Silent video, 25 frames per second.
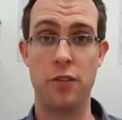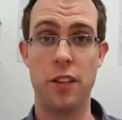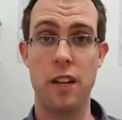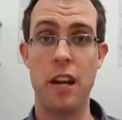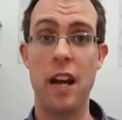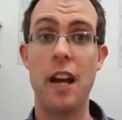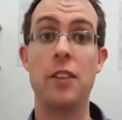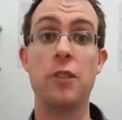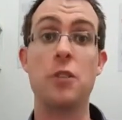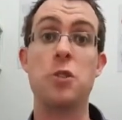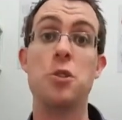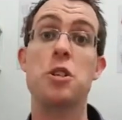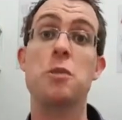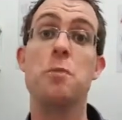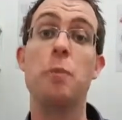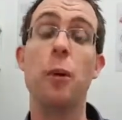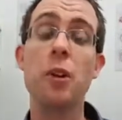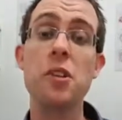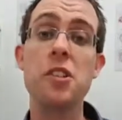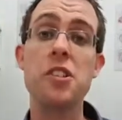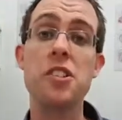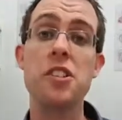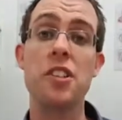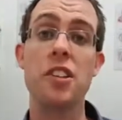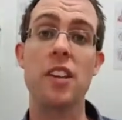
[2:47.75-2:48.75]
And the
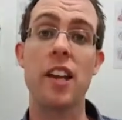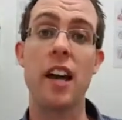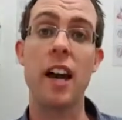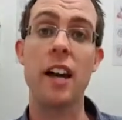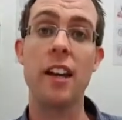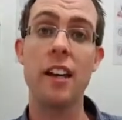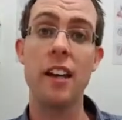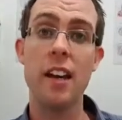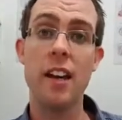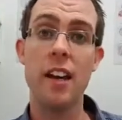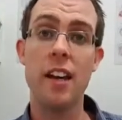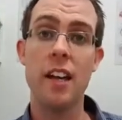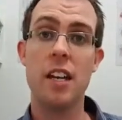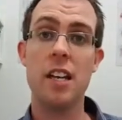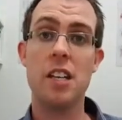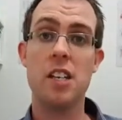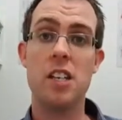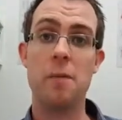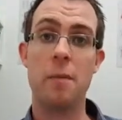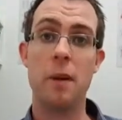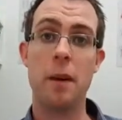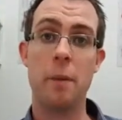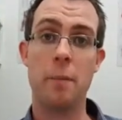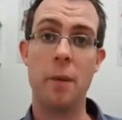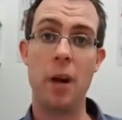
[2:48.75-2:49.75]
response to that is to
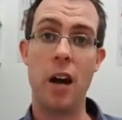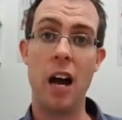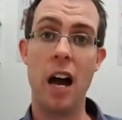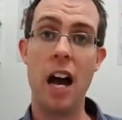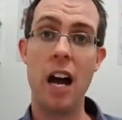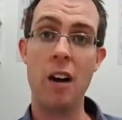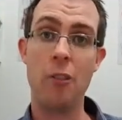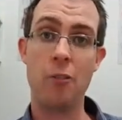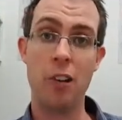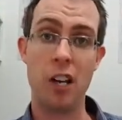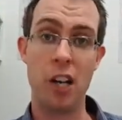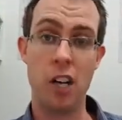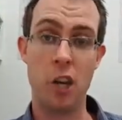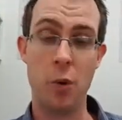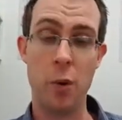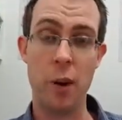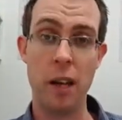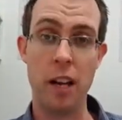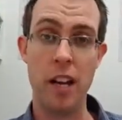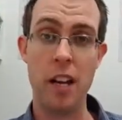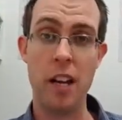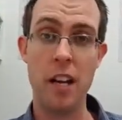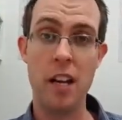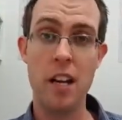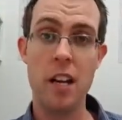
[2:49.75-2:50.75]
make my heart rate
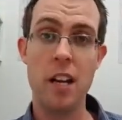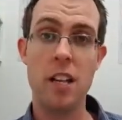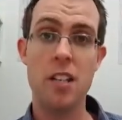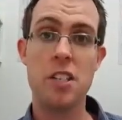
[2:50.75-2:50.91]
quicker,